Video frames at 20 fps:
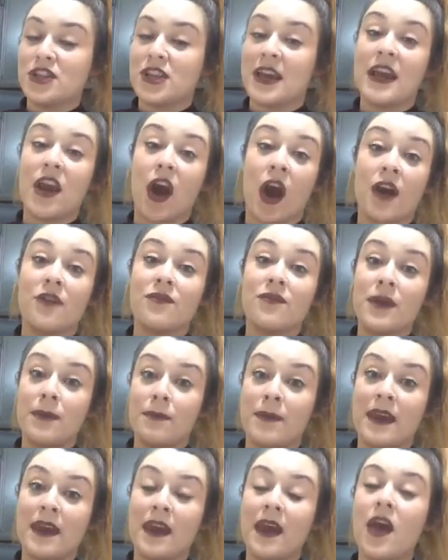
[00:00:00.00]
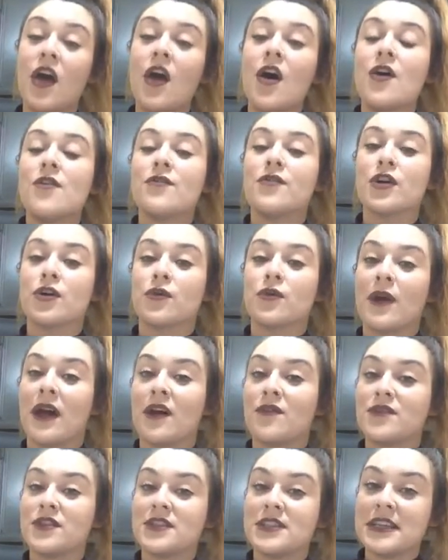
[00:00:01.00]
and RVP for Crown
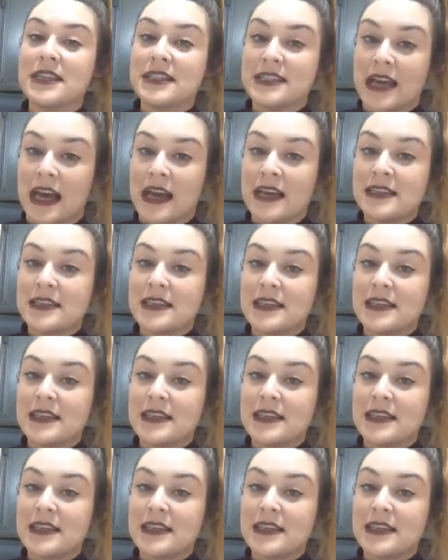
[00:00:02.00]
for Success.